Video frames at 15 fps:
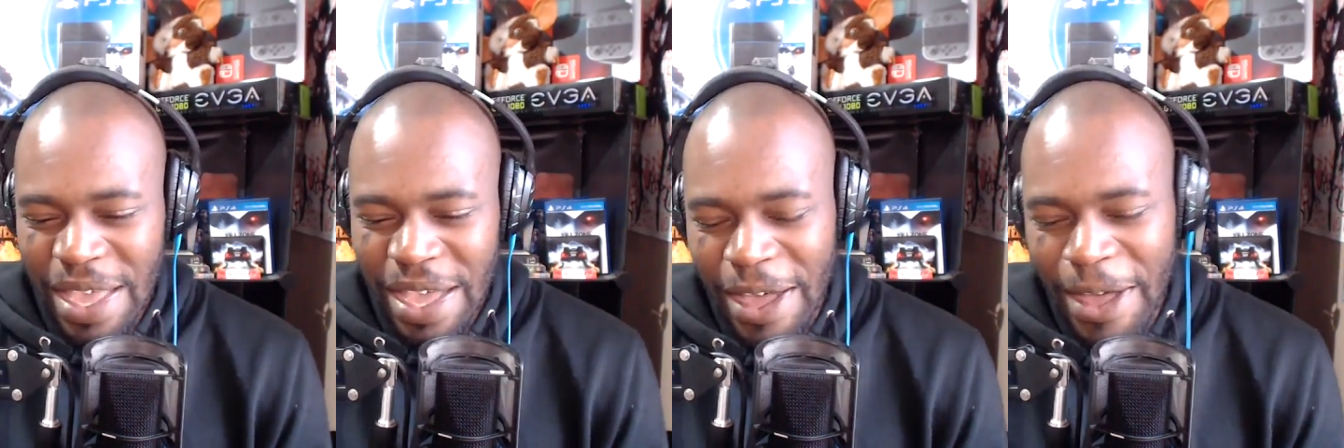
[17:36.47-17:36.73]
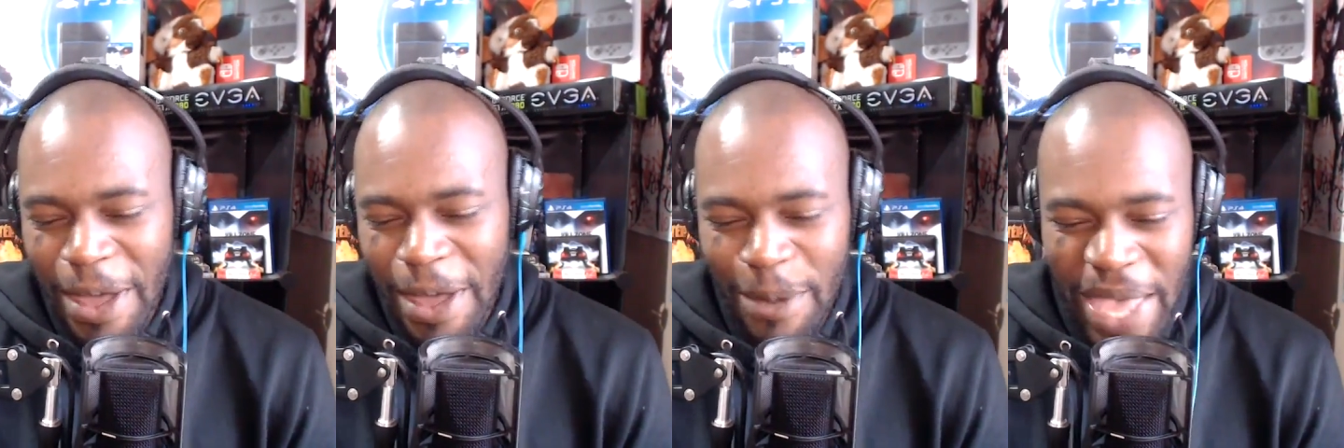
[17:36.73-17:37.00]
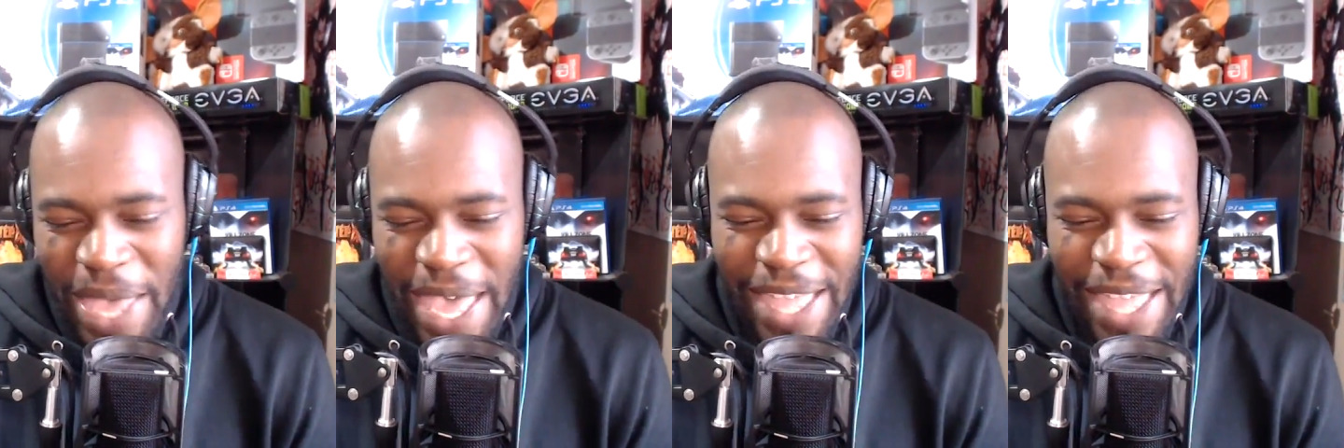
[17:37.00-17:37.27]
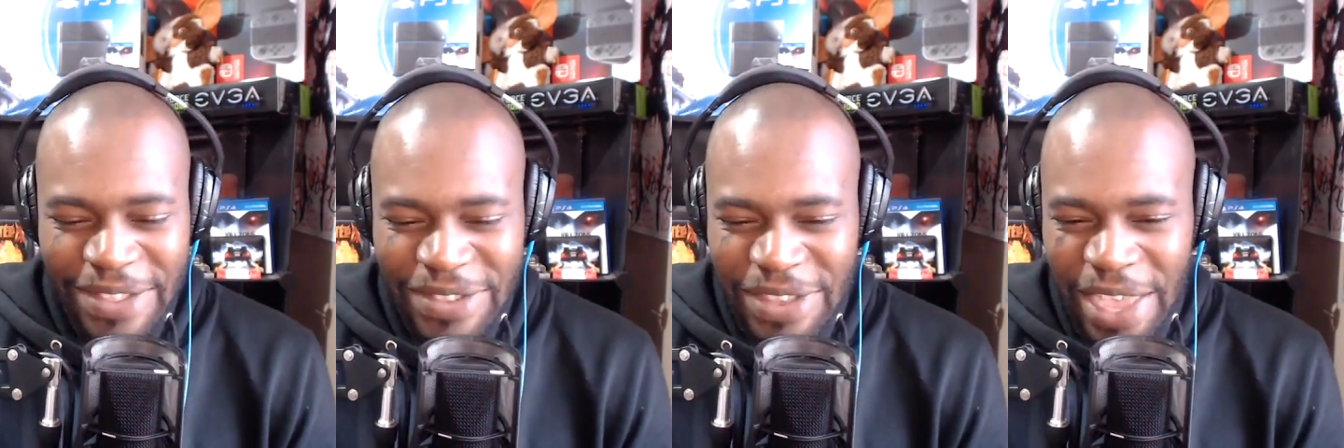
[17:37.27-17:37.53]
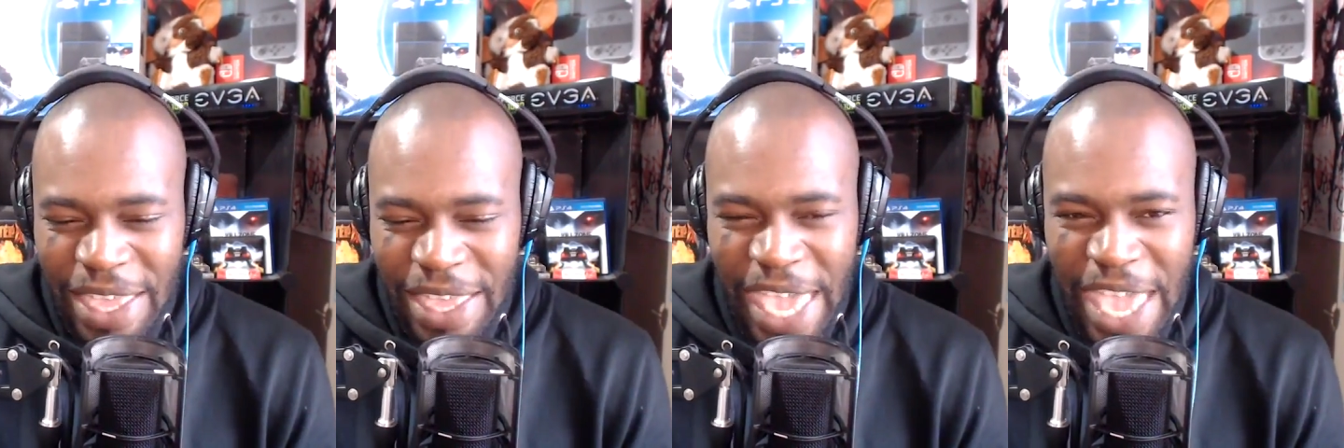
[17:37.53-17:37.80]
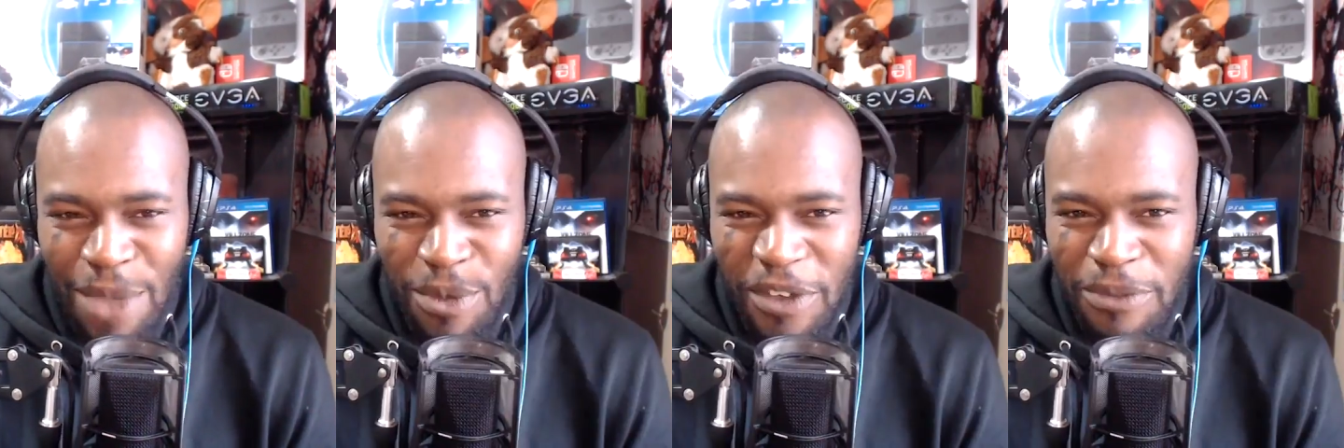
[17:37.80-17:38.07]
and
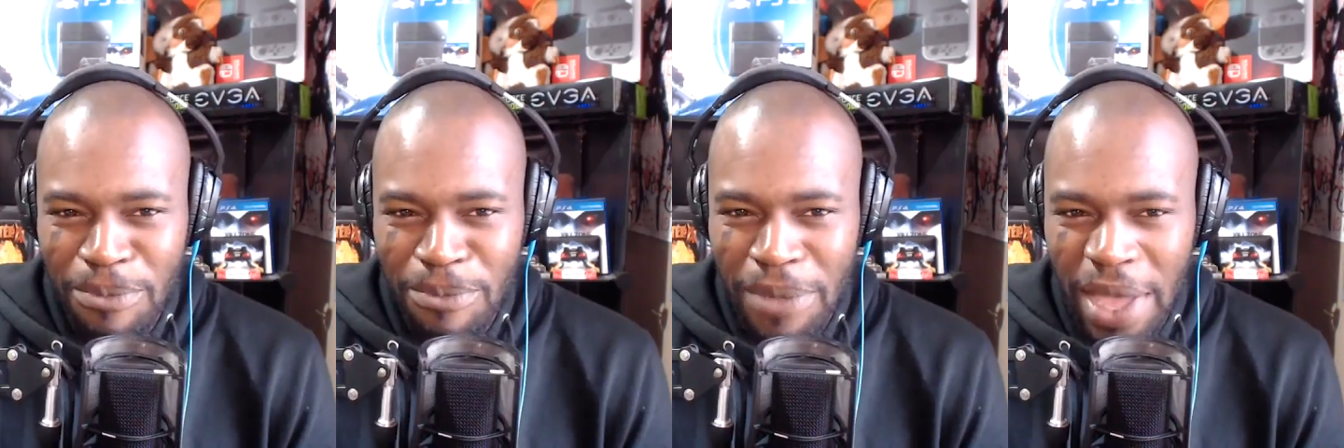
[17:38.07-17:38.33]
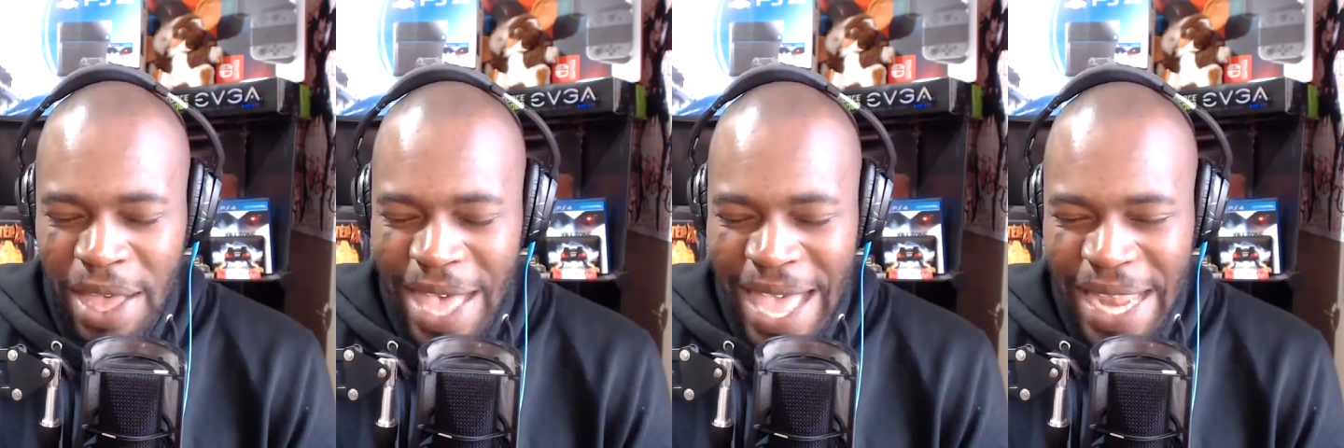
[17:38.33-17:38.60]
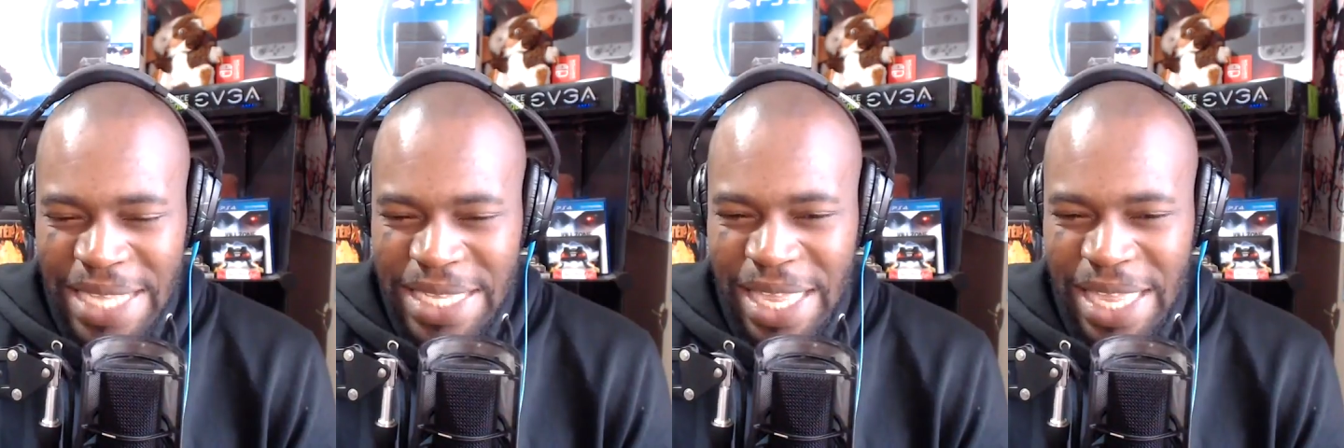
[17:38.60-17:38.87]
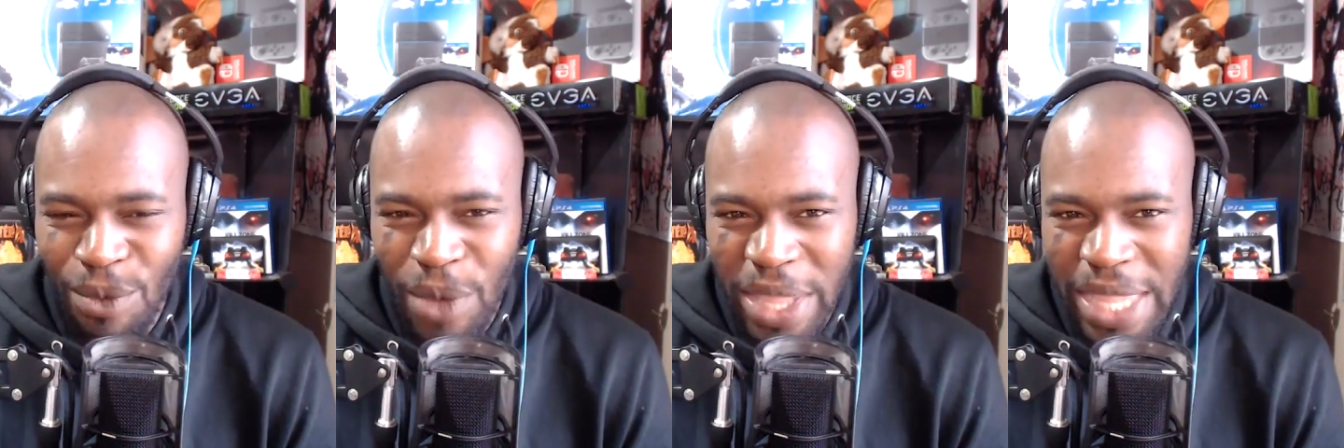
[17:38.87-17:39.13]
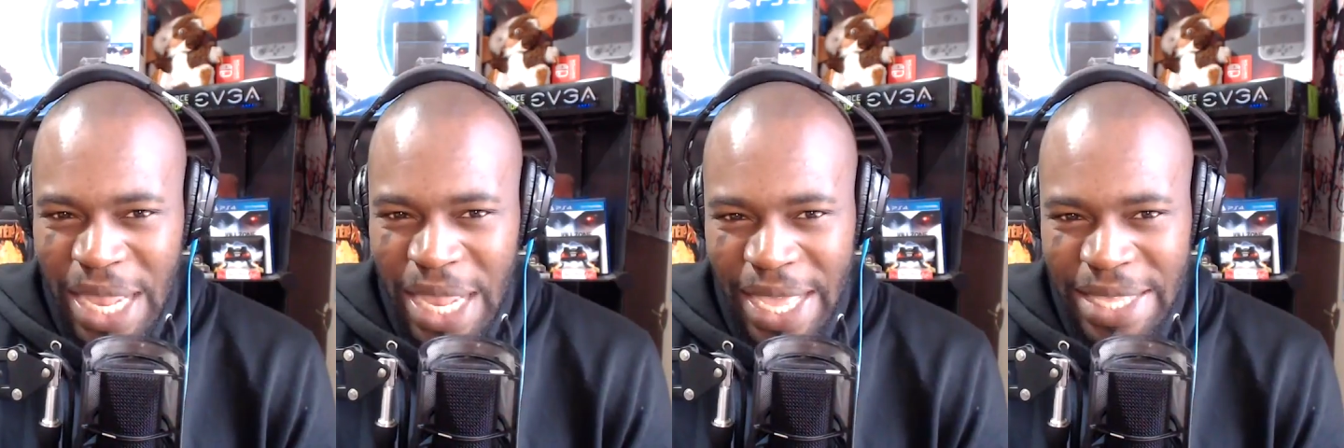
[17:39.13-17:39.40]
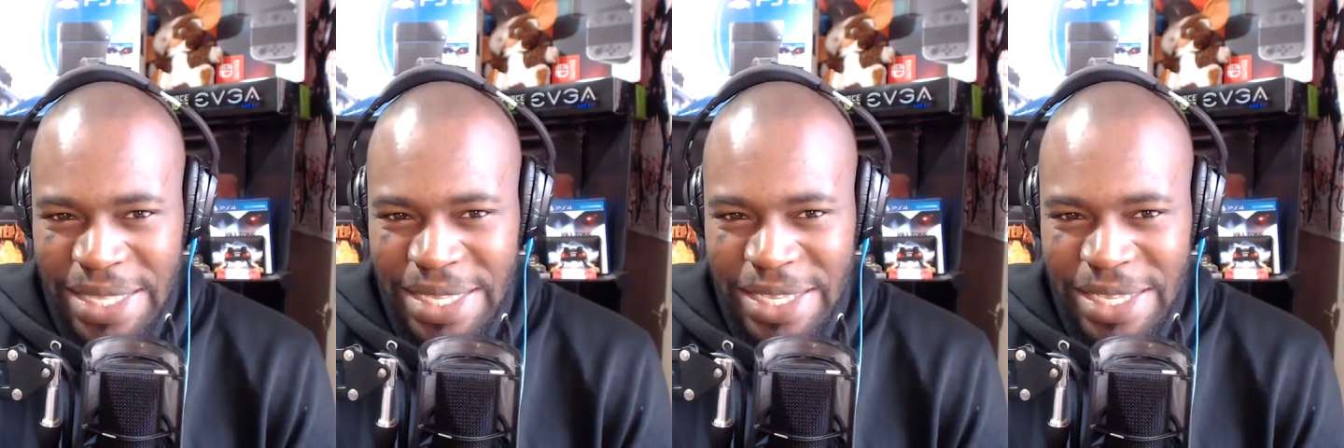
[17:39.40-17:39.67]
it came with Alex Kidd in
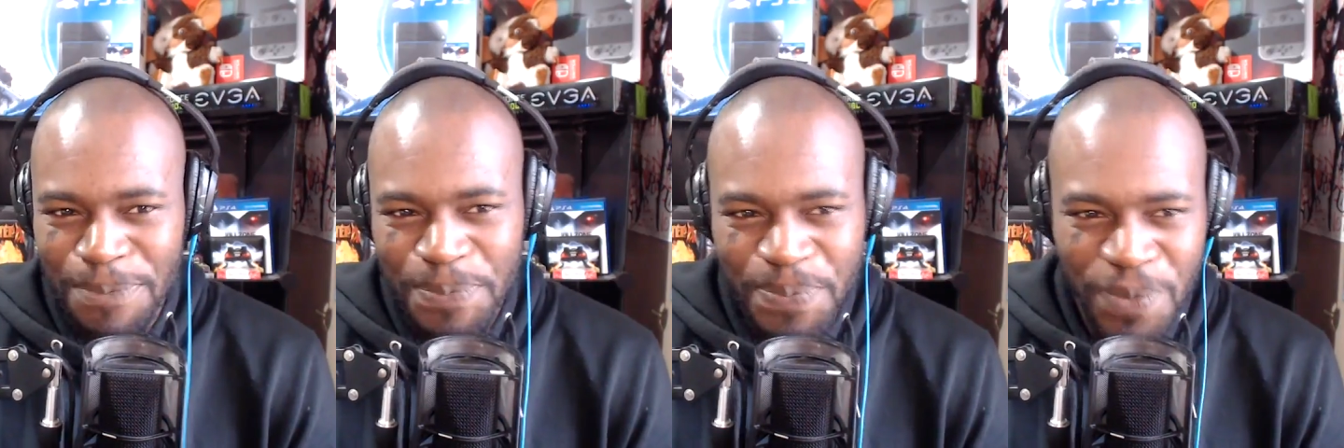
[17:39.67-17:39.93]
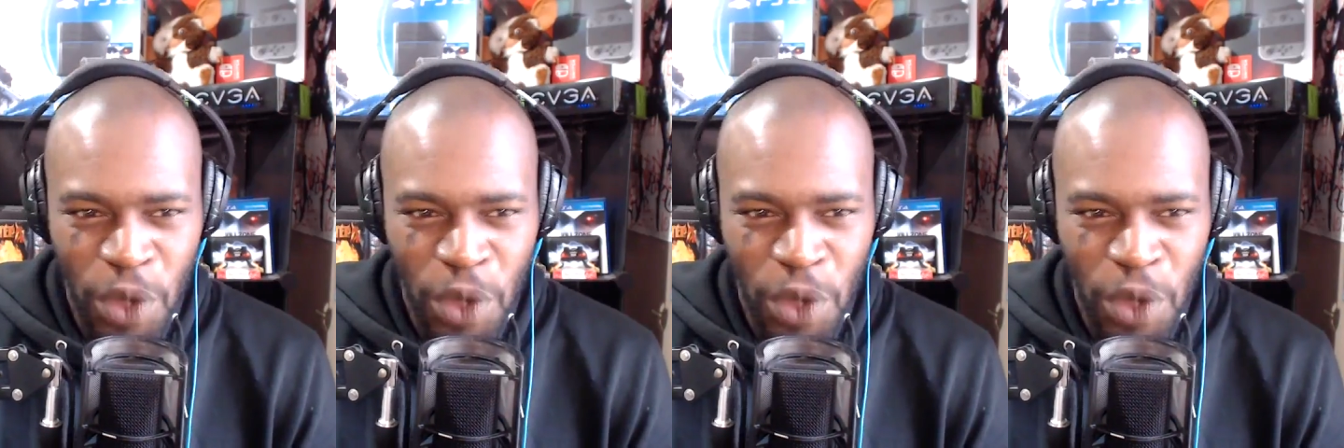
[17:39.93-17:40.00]
Wonderland,